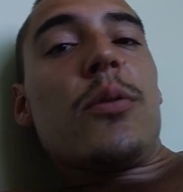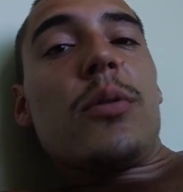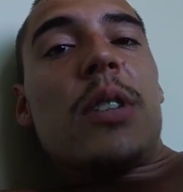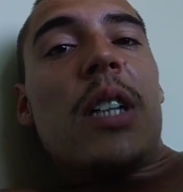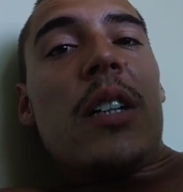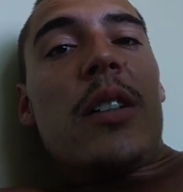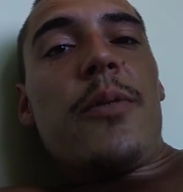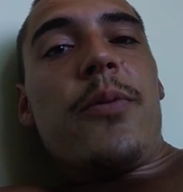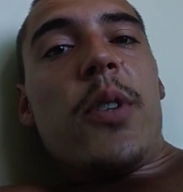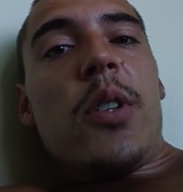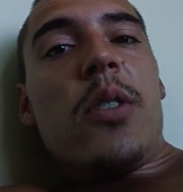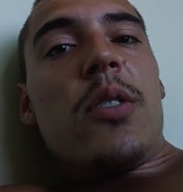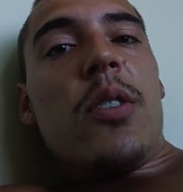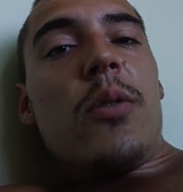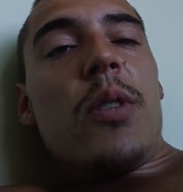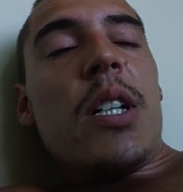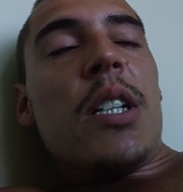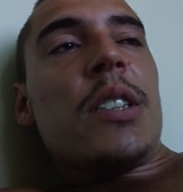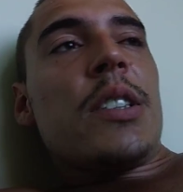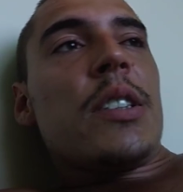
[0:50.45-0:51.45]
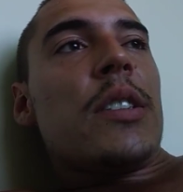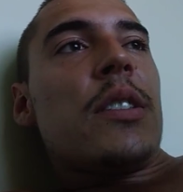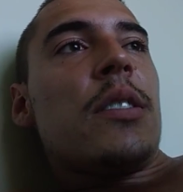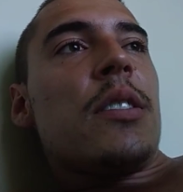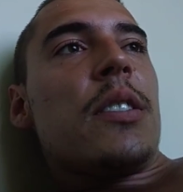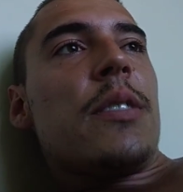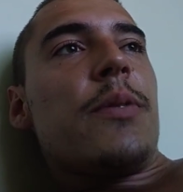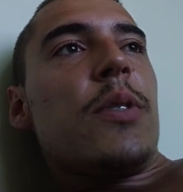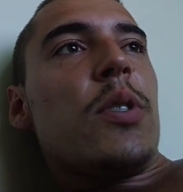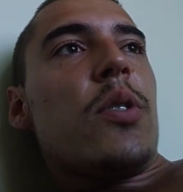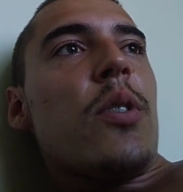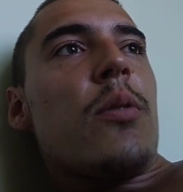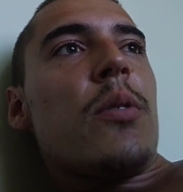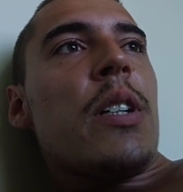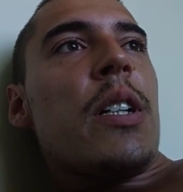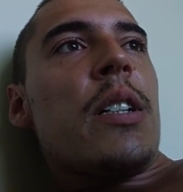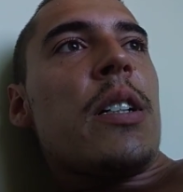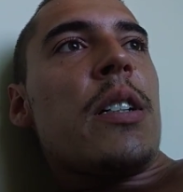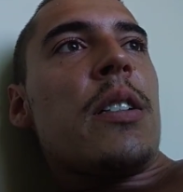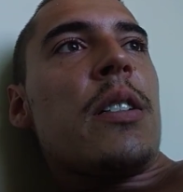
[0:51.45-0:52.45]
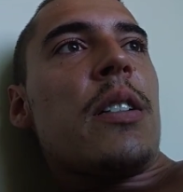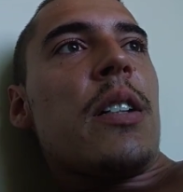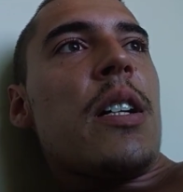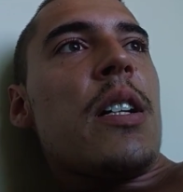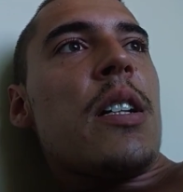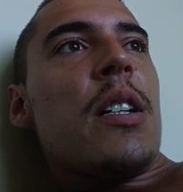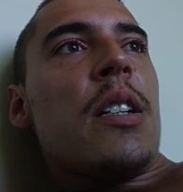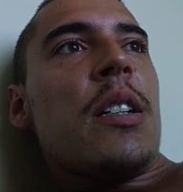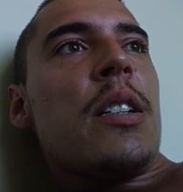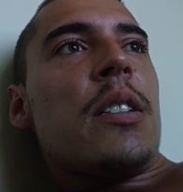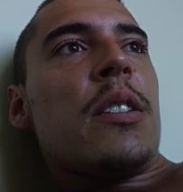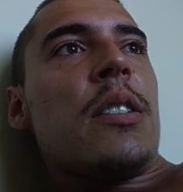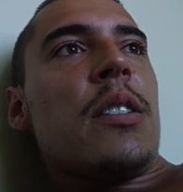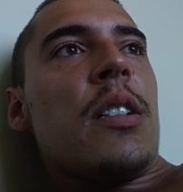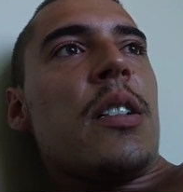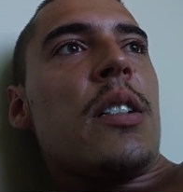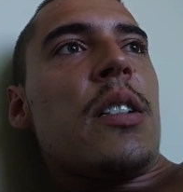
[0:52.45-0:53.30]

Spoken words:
Thank you for your donations if you donated, and